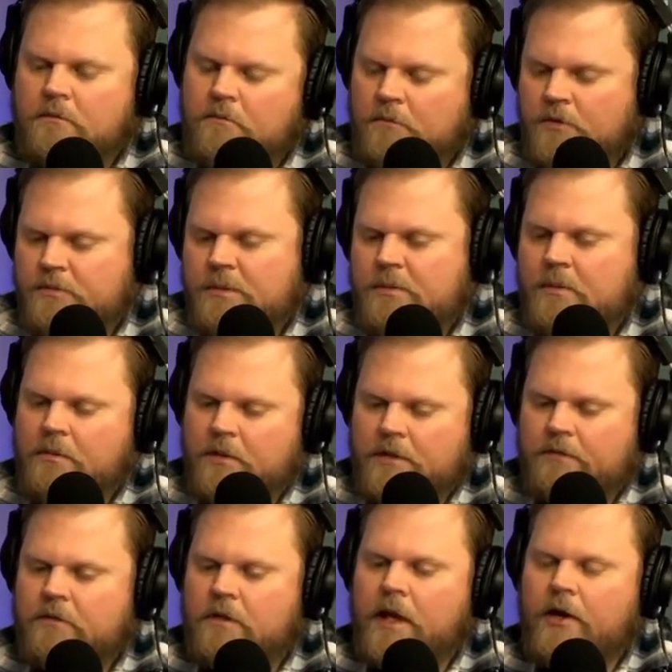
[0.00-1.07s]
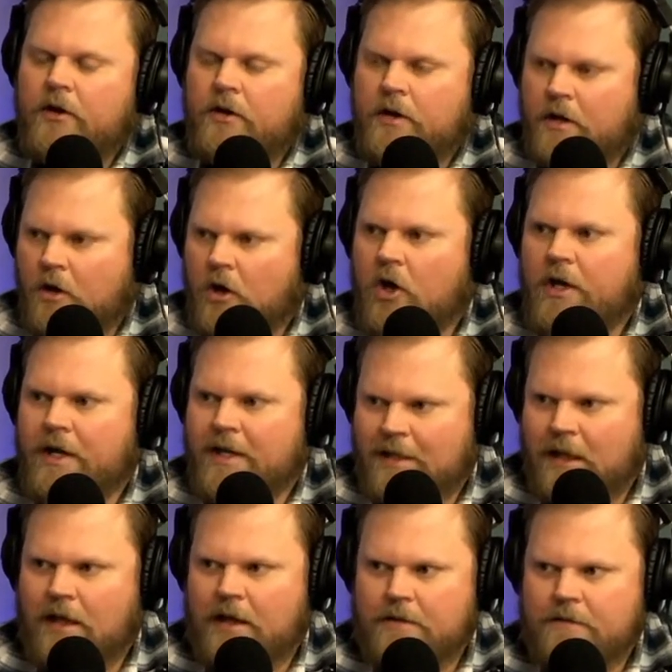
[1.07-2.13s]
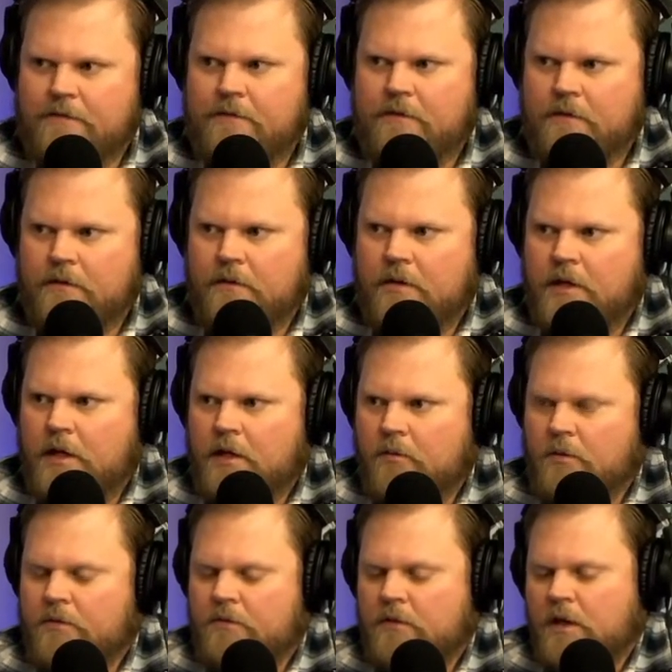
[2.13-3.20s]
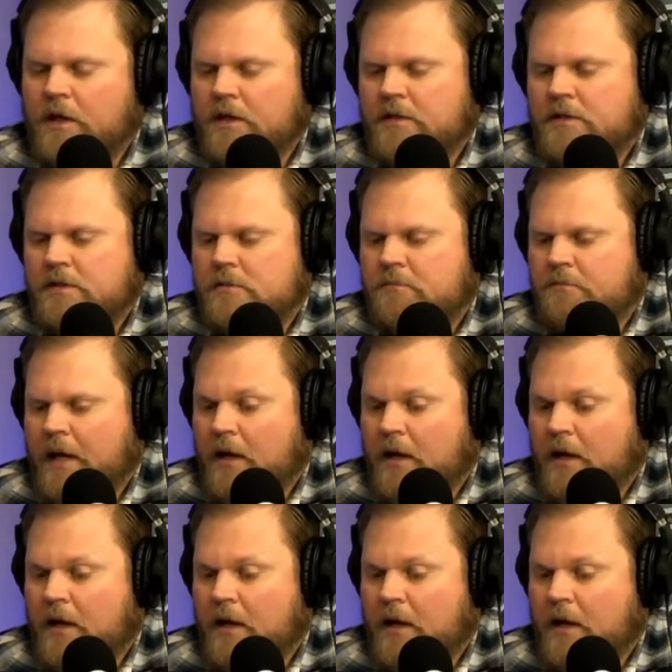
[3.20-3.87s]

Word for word: Most people believe later on in life, he reflects back